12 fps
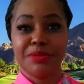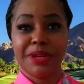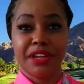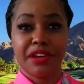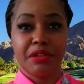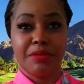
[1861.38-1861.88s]
what am
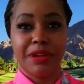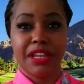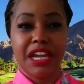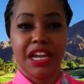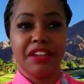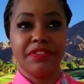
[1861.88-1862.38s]
I gonna do with my
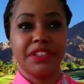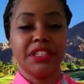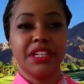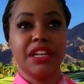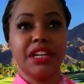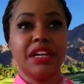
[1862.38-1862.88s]
life?
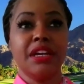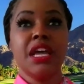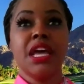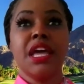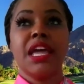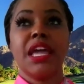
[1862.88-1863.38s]
And da da da.
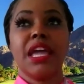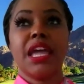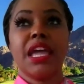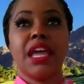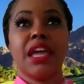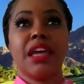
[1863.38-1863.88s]

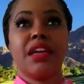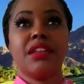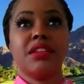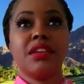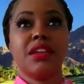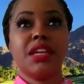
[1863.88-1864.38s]

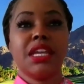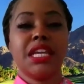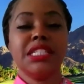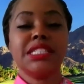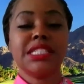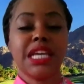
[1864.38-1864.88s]
And
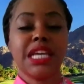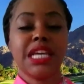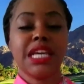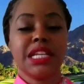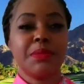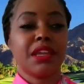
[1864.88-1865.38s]
he
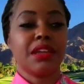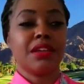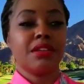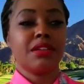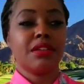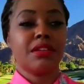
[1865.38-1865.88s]
said to
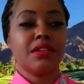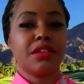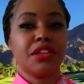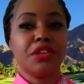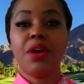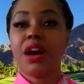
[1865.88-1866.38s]
me,
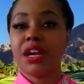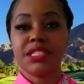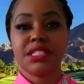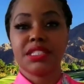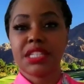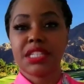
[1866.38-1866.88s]
You are
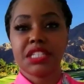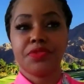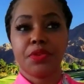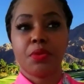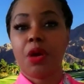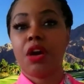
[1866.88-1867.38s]

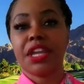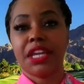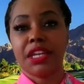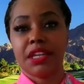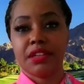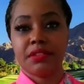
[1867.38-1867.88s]
successful, walk
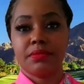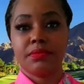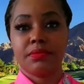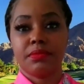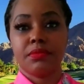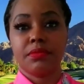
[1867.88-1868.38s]
in it.
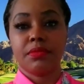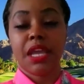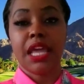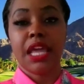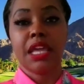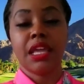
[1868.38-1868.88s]

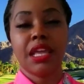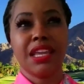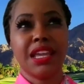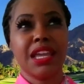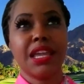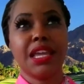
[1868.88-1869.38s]
And it and
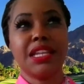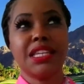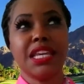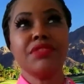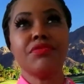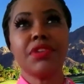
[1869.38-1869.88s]
it, it
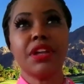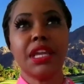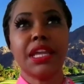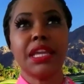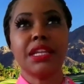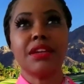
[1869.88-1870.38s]
didn't
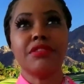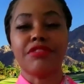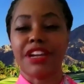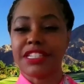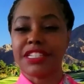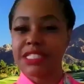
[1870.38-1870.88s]
really
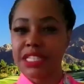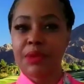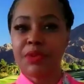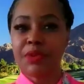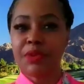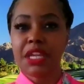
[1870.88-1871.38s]

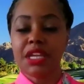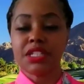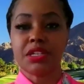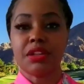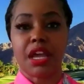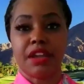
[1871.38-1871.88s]
resonate with me
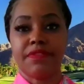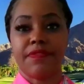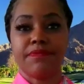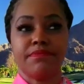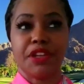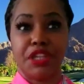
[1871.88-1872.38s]
until like
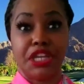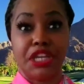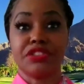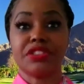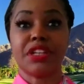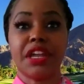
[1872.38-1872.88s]

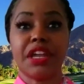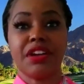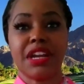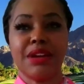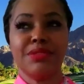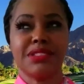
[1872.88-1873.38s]
years later
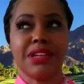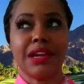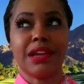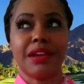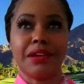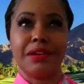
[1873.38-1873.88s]
and i was
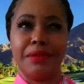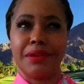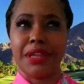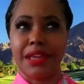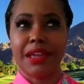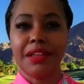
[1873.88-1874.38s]
like
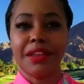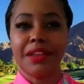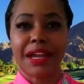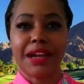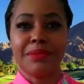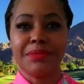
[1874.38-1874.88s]
okay
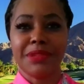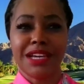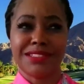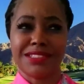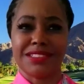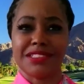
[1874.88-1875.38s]
like i'm
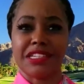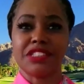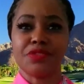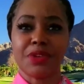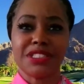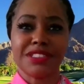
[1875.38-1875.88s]
not
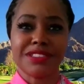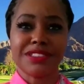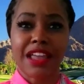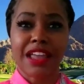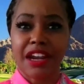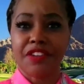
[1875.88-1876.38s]
successful i just
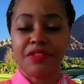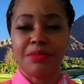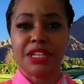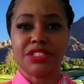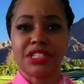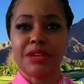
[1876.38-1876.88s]
got laid off from
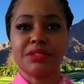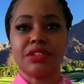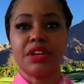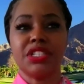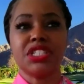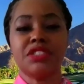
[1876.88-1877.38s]
my job
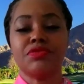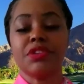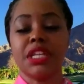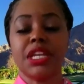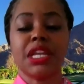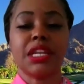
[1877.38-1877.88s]
so it just
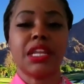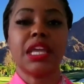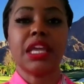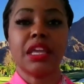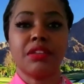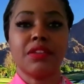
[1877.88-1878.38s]
really didn't
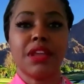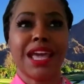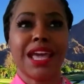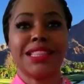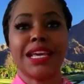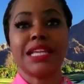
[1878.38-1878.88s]
hit
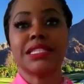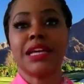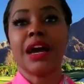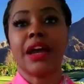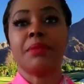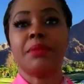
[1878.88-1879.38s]
at that
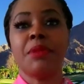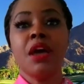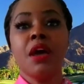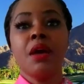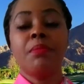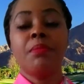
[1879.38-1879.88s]
time
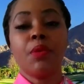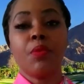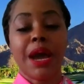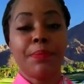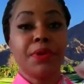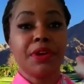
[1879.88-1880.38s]
but
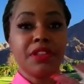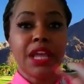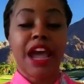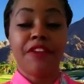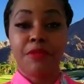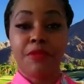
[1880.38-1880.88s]
when i put
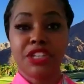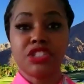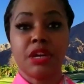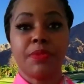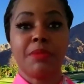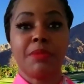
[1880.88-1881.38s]
the
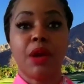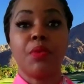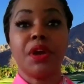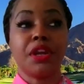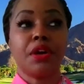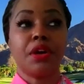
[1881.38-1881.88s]
affirmation up on my
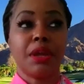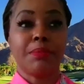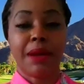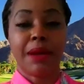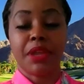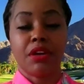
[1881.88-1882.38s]
window in
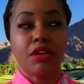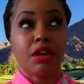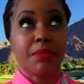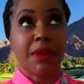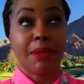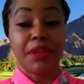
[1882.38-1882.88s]
my mirror
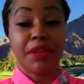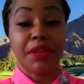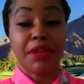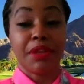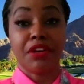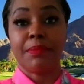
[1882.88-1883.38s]
or my
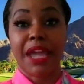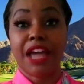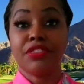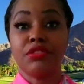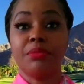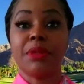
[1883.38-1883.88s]
mirror in my
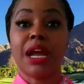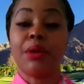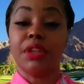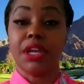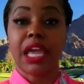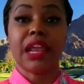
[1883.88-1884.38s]
bathroom and
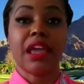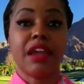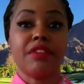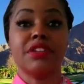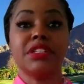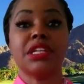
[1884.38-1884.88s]
i would look at
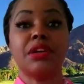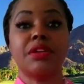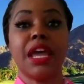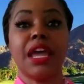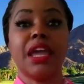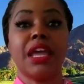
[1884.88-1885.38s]
it every
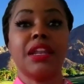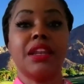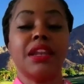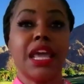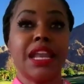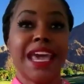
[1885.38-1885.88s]
single day
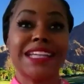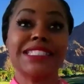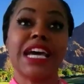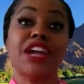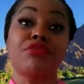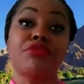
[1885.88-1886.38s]
and and
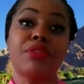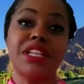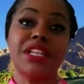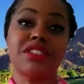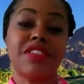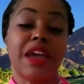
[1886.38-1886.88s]
as i grew
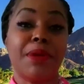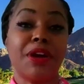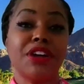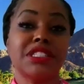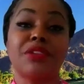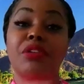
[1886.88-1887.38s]
into that
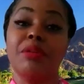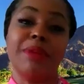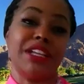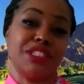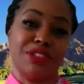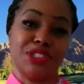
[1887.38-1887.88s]
person going
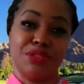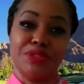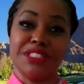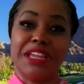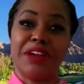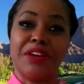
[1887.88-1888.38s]
back to what you
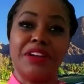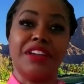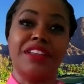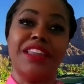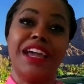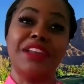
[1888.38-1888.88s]
were saying
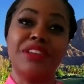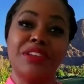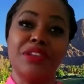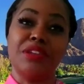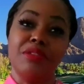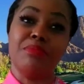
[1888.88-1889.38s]
earlier like
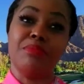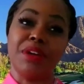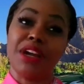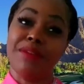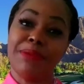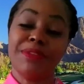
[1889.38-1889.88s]
do you
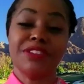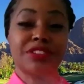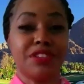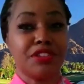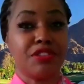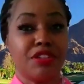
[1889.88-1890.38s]
become that
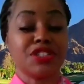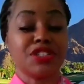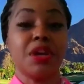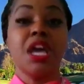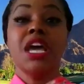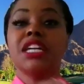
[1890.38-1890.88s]
person or are you going
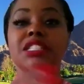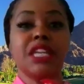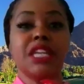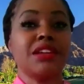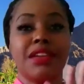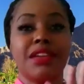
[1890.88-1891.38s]
to it is
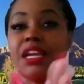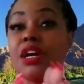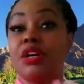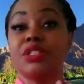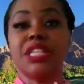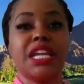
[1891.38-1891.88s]
it, it
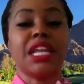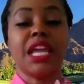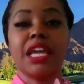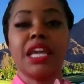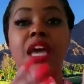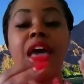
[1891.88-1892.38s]
goes hand
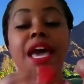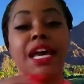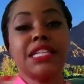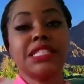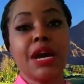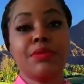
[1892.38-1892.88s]
in hand
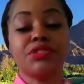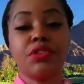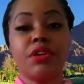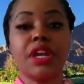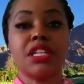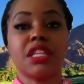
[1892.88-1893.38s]
as i was
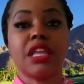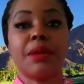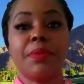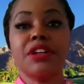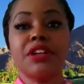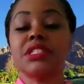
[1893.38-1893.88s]
growing into
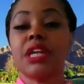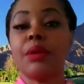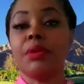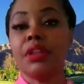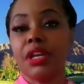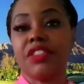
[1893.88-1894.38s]
that person i
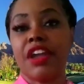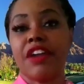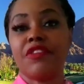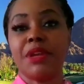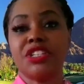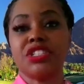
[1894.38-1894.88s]
would look at the
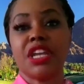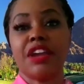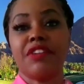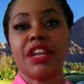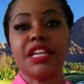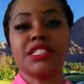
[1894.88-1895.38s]
affirmation
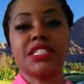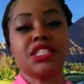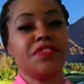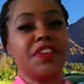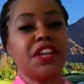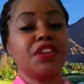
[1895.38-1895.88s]
every day and say
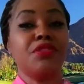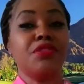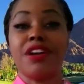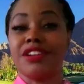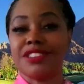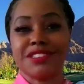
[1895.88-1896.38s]
Shanna,
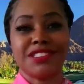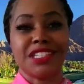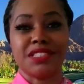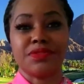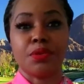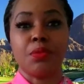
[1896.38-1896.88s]
you are
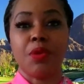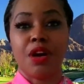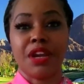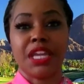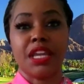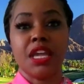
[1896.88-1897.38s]
successful
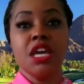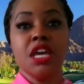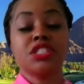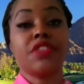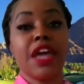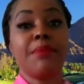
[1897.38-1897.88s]
walk in it
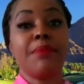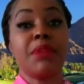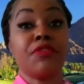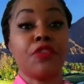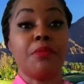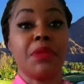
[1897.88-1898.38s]
so that
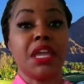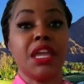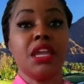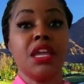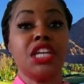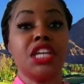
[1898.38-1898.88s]
meant for
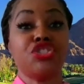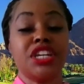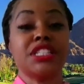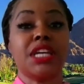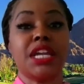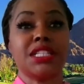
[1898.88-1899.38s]
me it
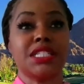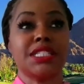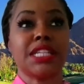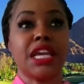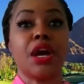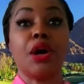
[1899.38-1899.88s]
translated to
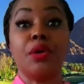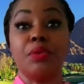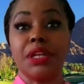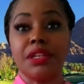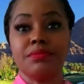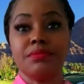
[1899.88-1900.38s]
say
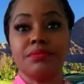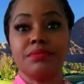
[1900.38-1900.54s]
own it